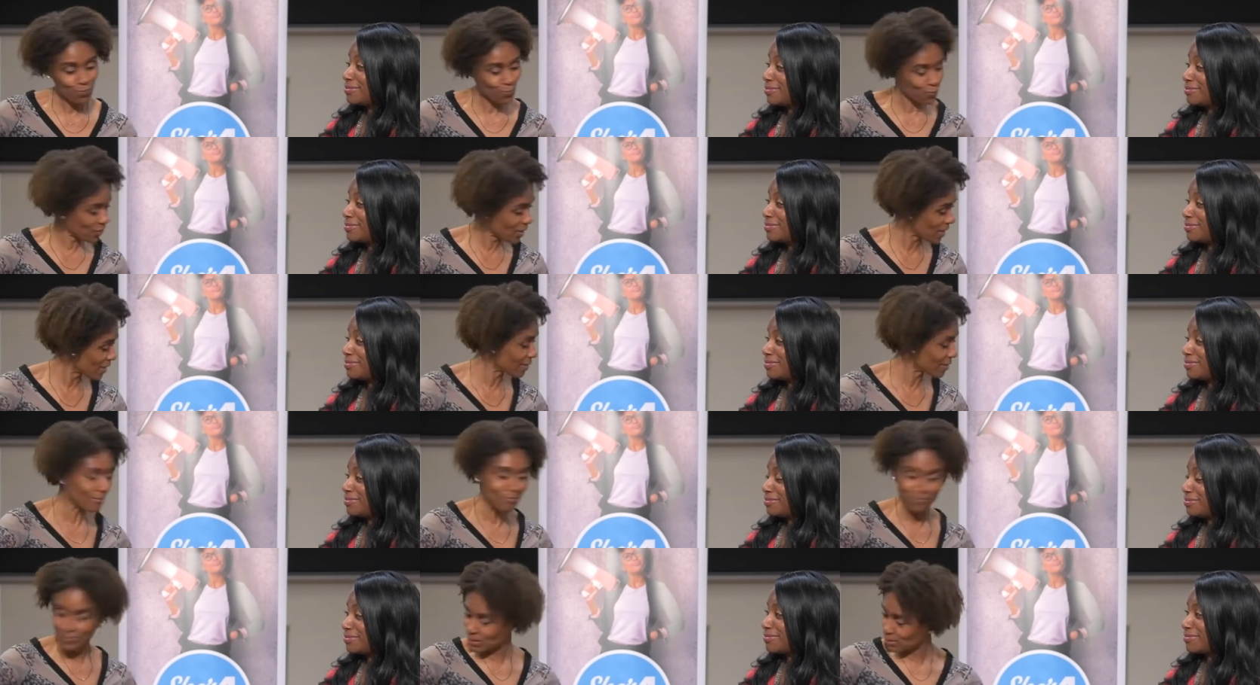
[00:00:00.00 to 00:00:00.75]

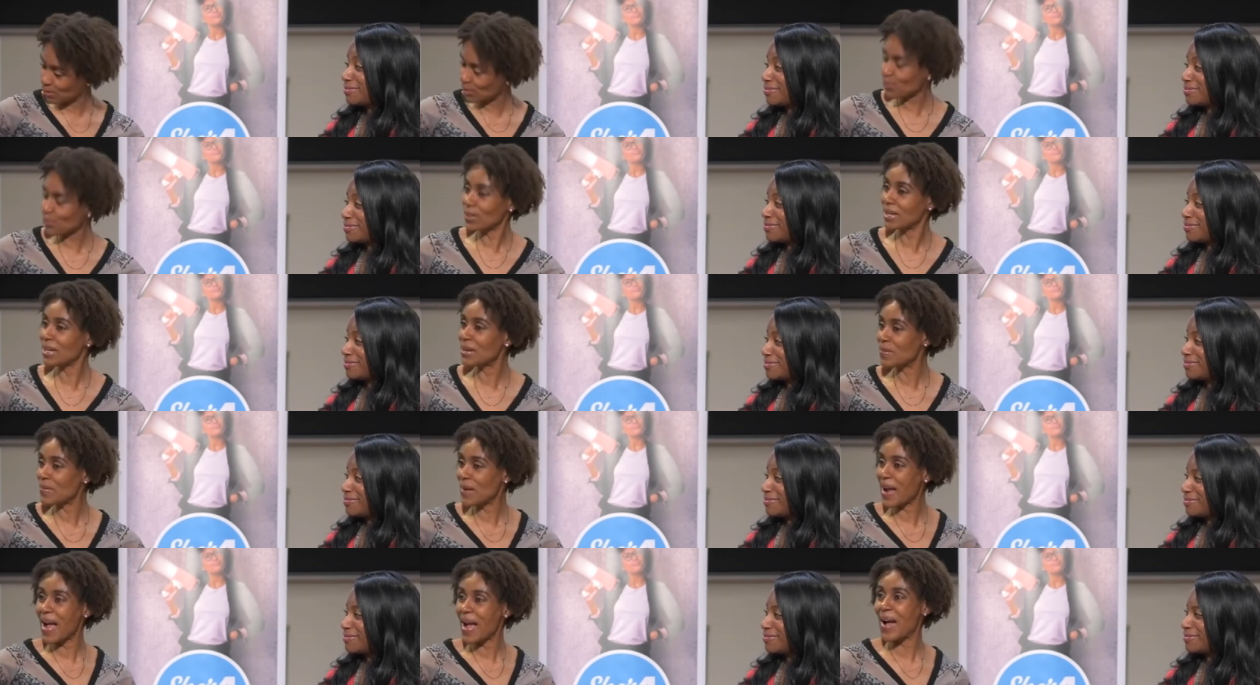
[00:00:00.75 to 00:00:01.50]
Speaker 1: thing that was running
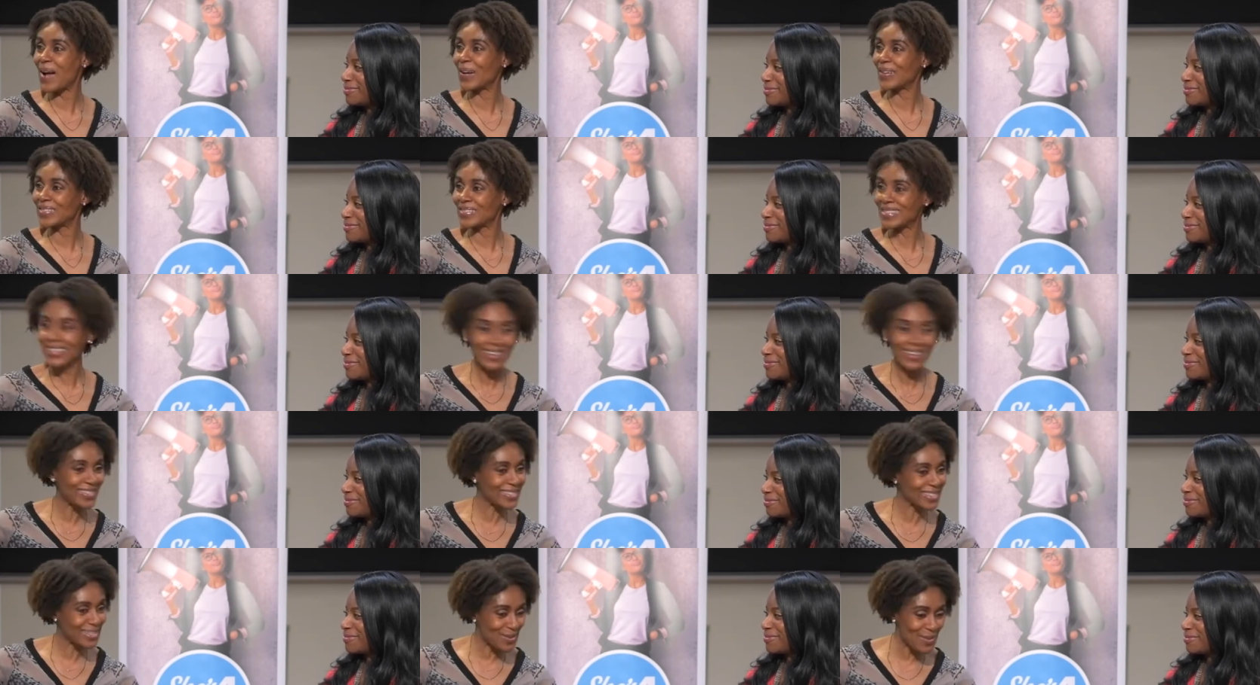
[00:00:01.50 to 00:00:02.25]
around,
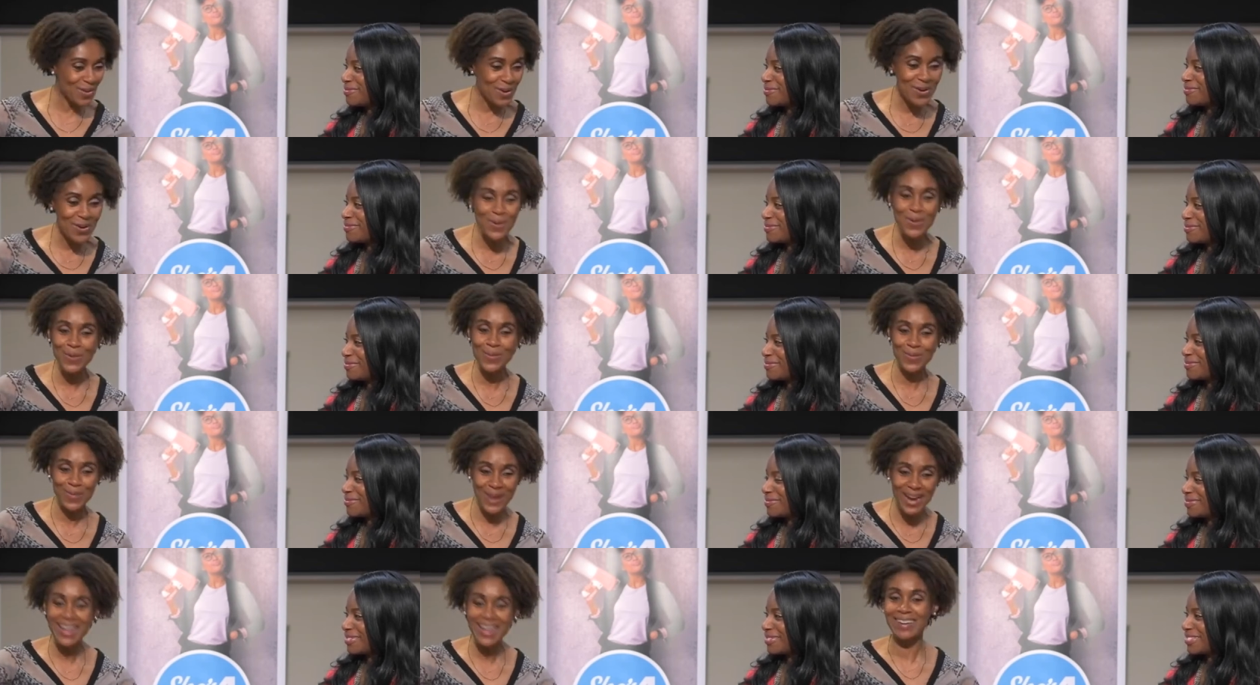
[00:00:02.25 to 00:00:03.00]
and I said,
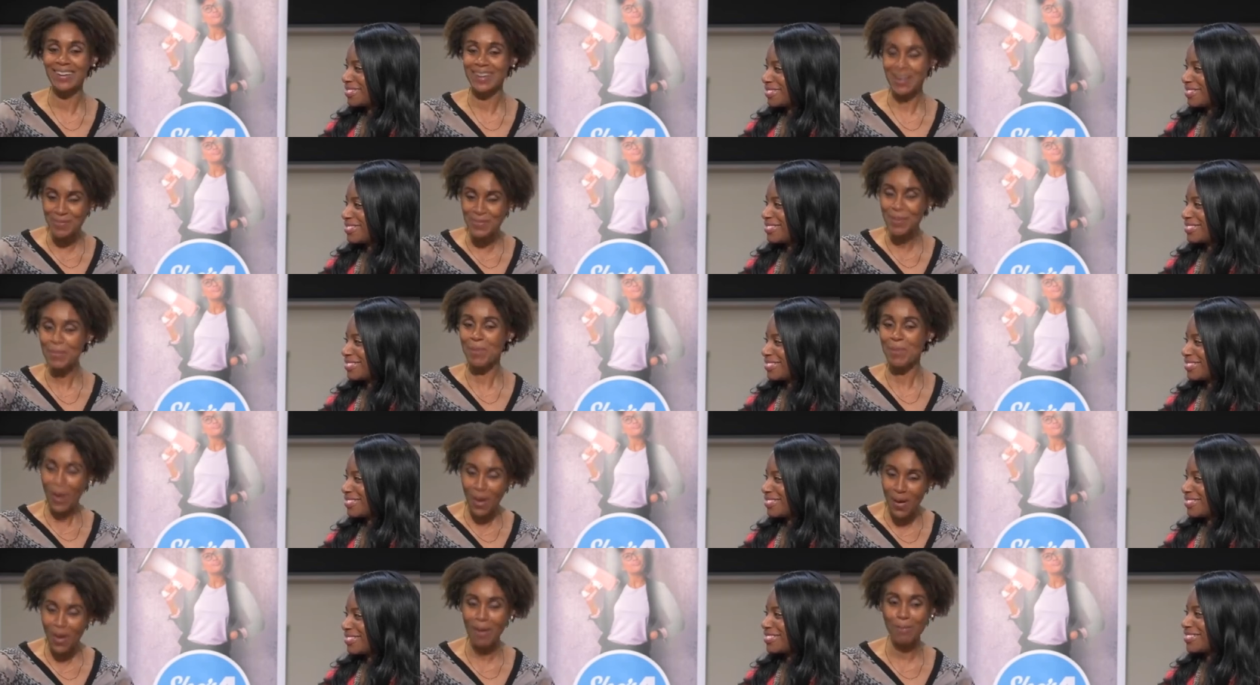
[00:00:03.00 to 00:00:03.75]
Oh, right, I'm the
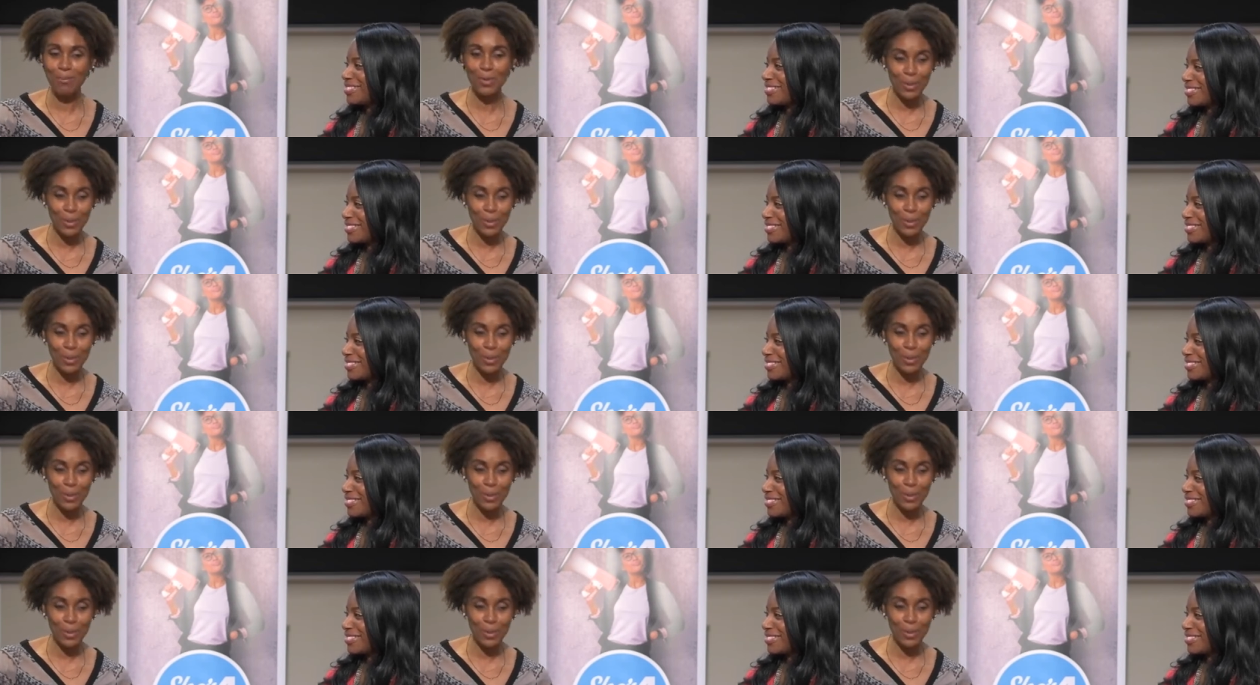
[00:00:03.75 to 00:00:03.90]
mom.